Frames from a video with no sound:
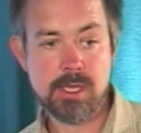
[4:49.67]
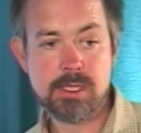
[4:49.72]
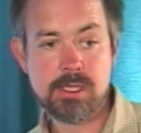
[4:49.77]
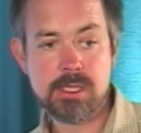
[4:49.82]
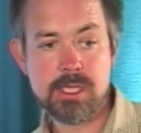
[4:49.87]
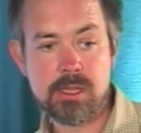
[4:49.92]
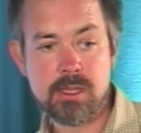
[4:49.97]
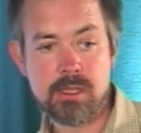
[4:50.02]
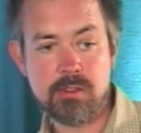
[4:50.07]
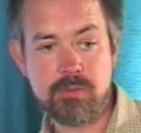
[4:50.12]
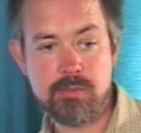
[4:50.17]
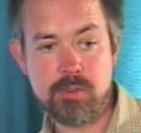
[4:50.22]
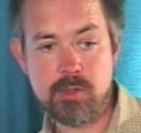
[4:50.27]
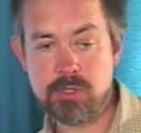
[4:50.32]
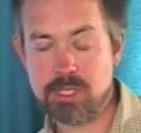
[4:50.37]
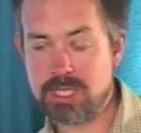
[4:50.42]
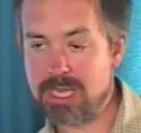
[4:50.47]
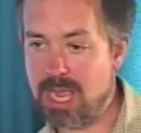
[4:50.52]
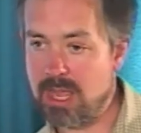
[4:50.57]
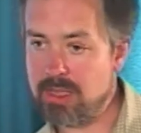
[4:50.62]
did the
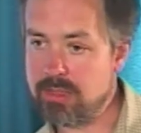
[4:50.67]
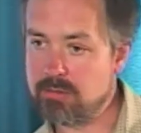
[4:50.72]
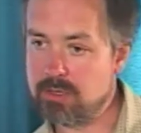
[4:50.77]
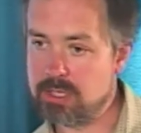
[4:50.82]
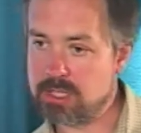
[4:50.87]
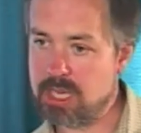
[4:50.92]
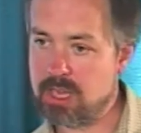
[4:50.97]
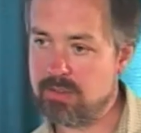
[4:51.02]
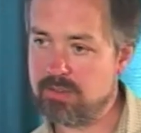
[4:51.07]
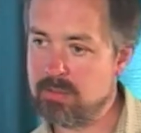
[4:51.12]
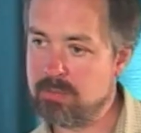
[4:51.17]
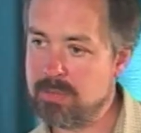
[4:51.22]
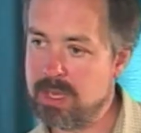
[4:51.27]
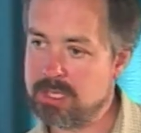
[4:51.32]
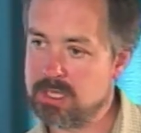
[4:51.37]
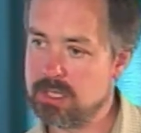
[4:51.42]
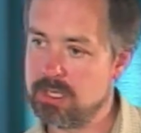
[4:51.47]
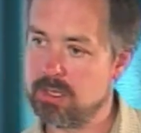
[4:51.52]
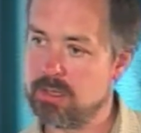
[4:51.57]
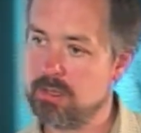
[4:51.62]
food gatherers have it
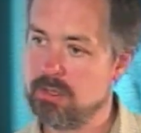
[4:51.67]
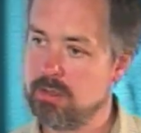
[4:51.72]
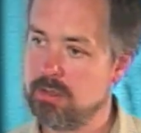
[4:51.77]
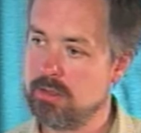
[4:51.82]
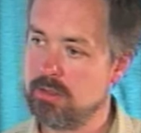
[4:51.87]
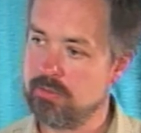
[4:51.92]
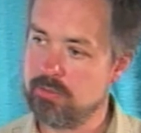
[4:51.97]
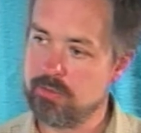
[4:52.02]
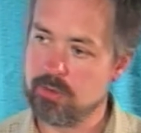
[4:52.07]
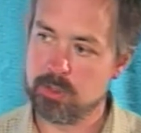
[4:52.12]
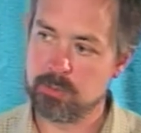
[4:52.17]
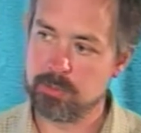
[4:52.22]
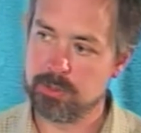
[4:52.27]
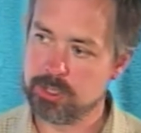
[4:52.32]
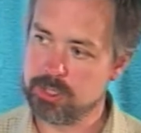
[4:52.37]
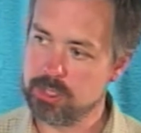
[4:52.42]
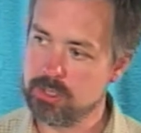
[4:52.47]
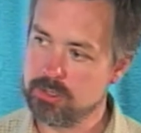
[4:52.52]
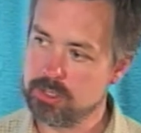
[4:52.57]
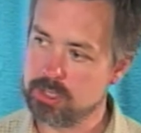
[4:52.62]
better than the food
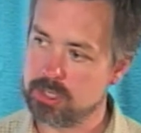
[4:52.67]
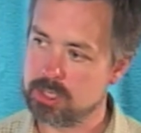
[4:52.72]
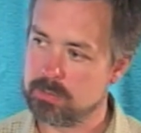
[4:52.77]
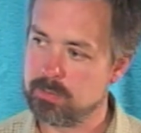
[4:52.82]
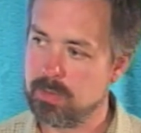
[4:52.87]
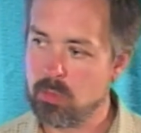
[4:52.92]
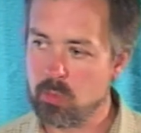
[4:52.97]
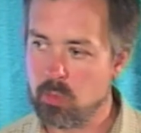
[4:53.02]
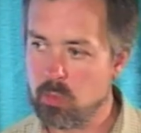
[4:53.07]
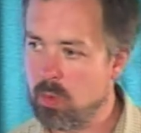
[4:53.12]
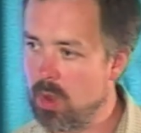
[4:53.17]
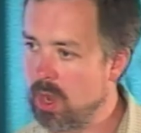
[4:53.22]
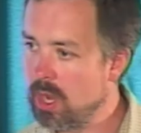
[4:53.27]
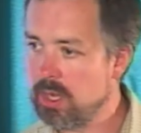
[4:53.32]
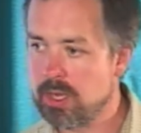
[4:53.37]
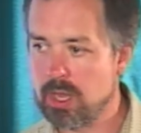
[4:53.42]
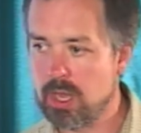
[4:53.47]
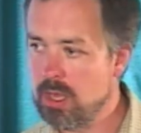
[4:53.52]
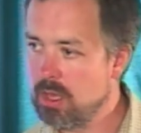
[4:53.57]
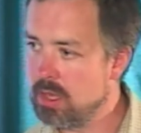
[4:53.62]
producers, but why
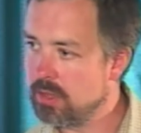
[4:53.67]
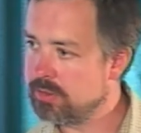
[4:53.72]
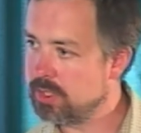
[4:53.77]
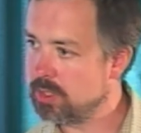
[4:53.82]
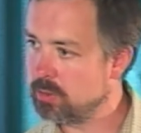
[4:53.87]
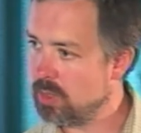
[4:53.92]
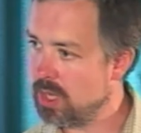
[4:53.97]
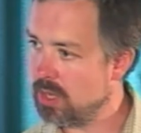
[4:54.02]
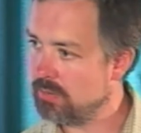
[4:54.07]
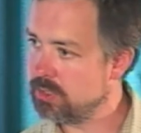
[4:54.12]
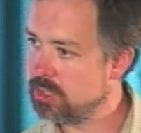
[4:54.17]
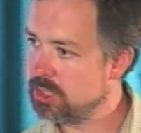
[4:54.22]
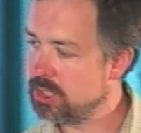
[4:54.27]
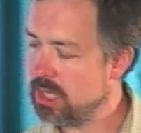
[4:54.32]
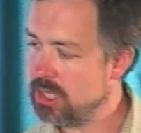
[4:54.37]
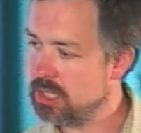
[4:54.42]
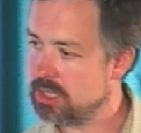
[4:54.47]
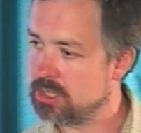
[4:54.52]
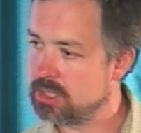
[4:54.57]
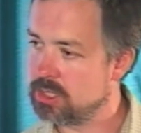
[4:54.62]
on earth did we ever
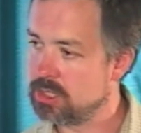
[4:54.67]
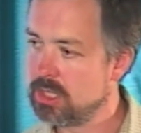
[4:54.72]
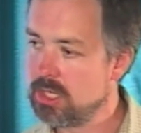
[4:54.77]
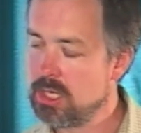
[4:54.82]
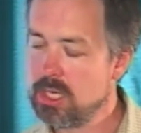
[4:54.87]
change?